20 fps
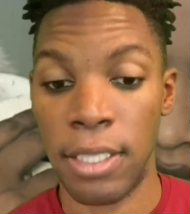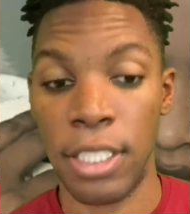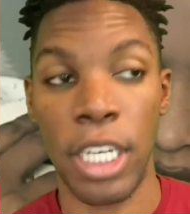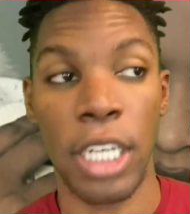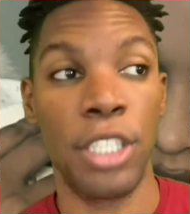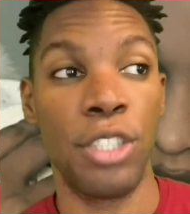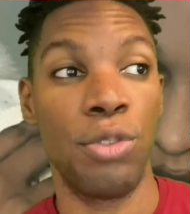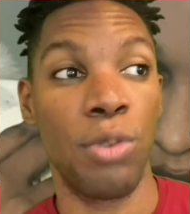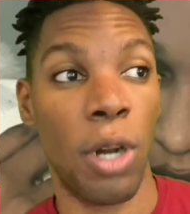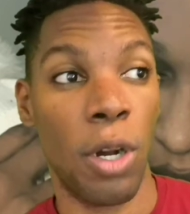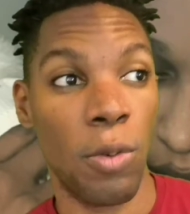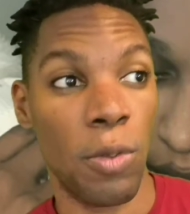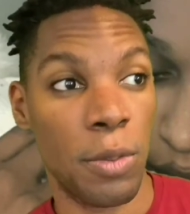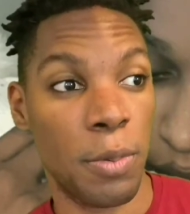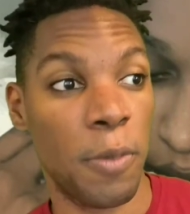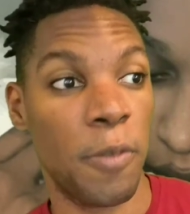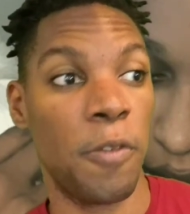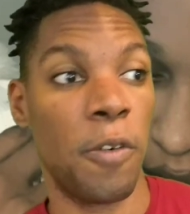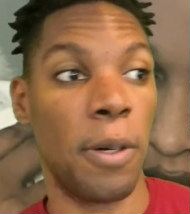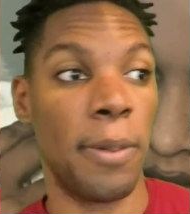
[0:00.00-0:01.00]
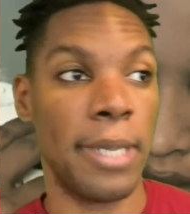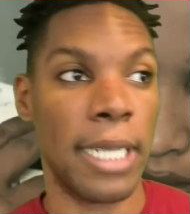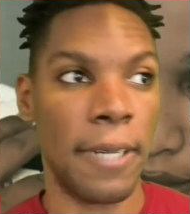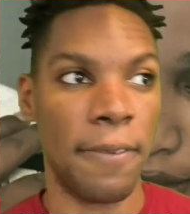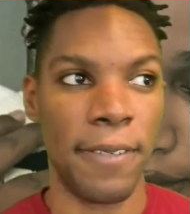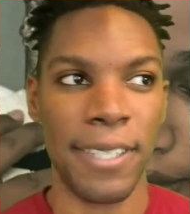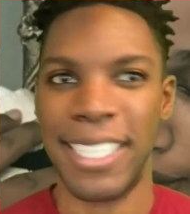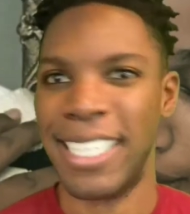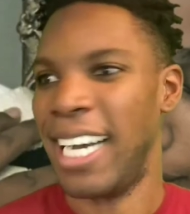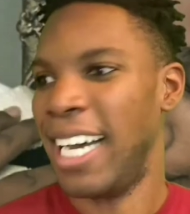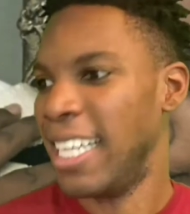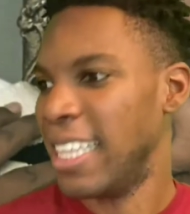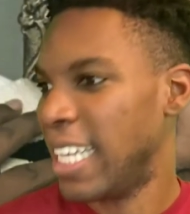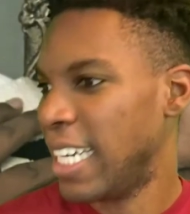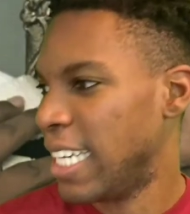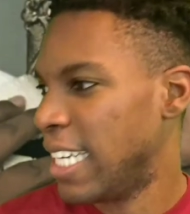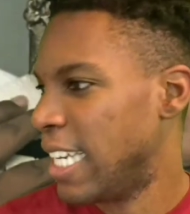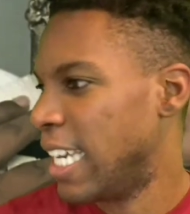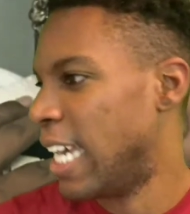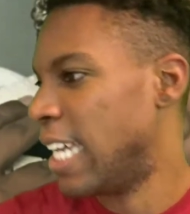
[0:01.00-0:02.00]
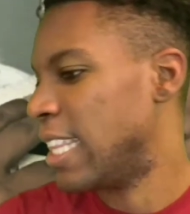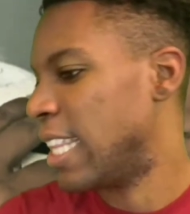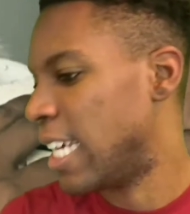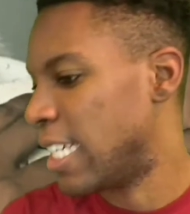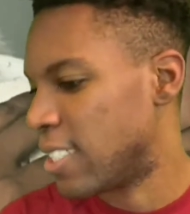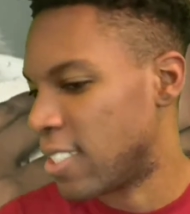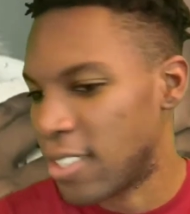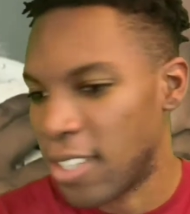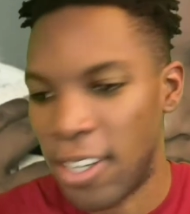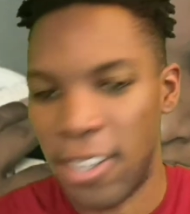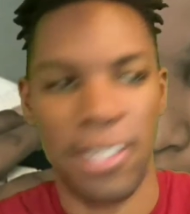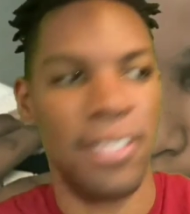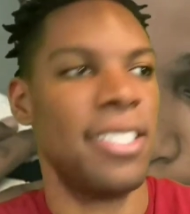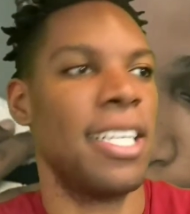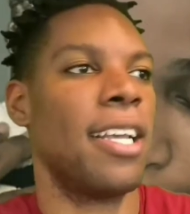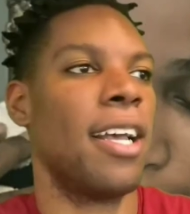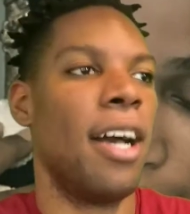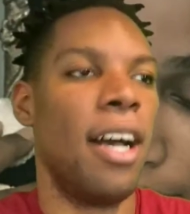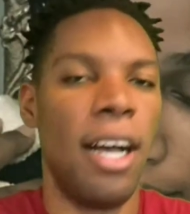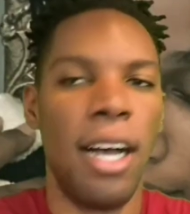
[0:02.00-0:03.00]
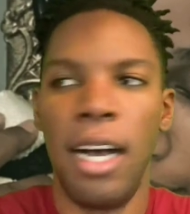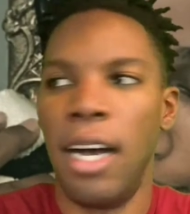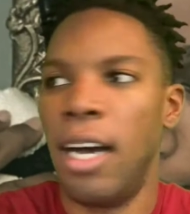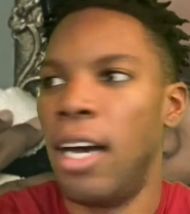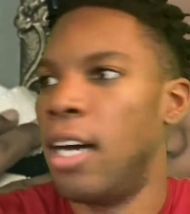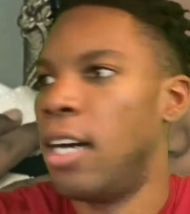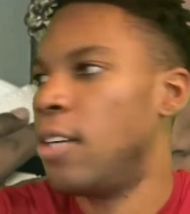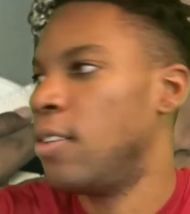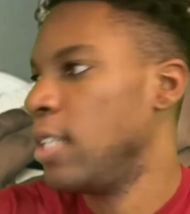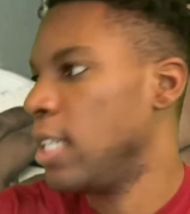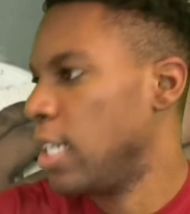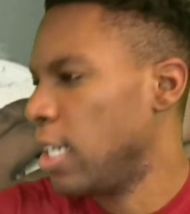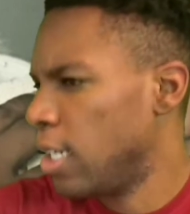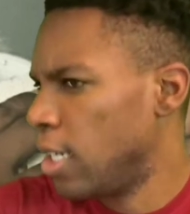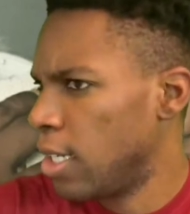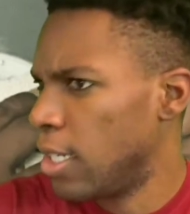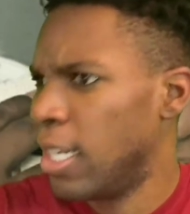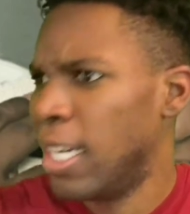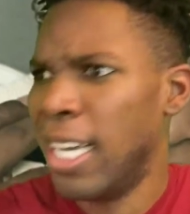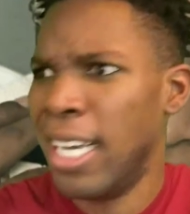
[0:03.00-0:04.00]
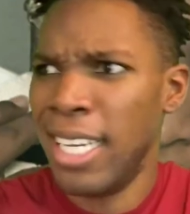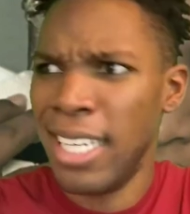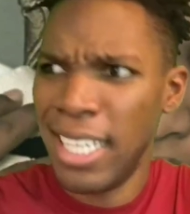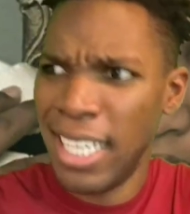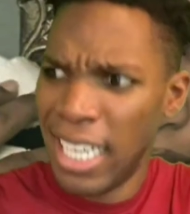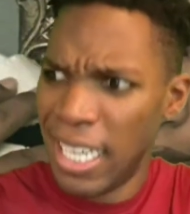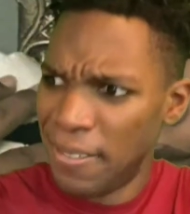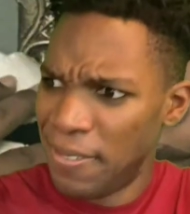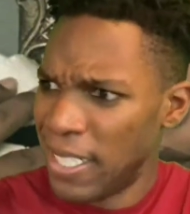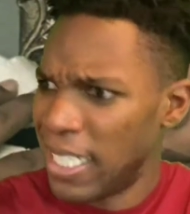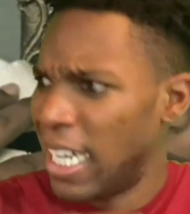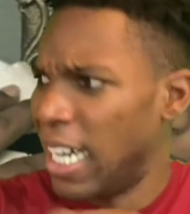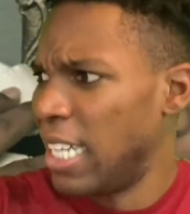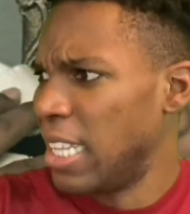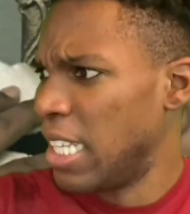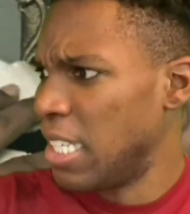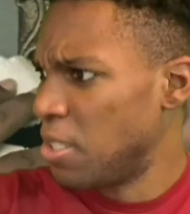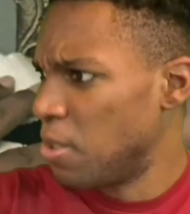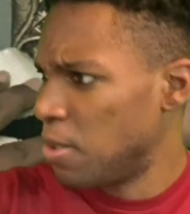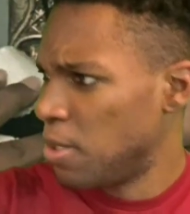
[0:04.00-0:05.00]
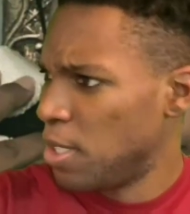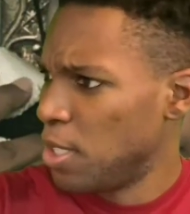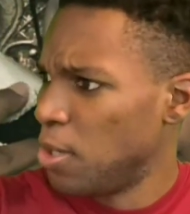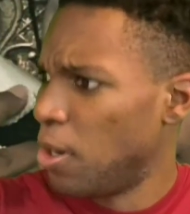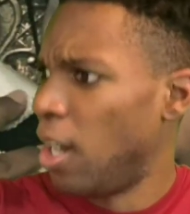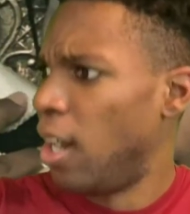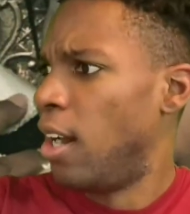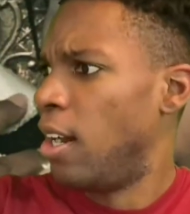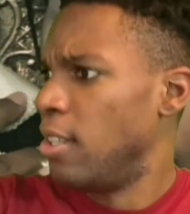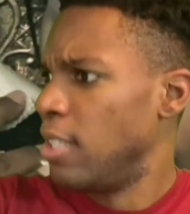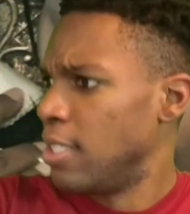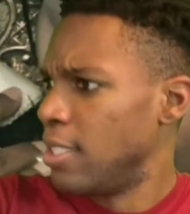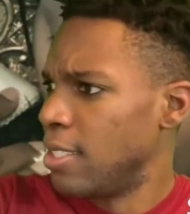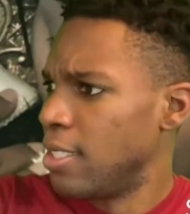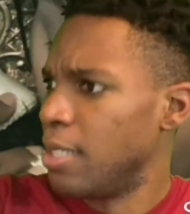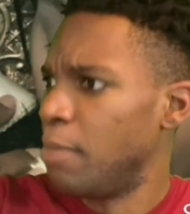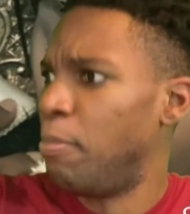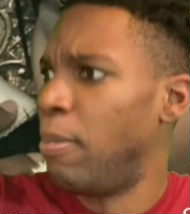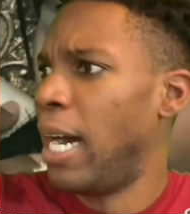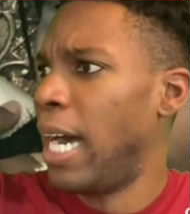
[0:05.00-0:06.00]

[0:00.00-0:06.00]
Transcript: Young Dro was performing. I forgot that he had that song. It's like, oh, yeah, yeah, I forgot this was you. Oh, this is a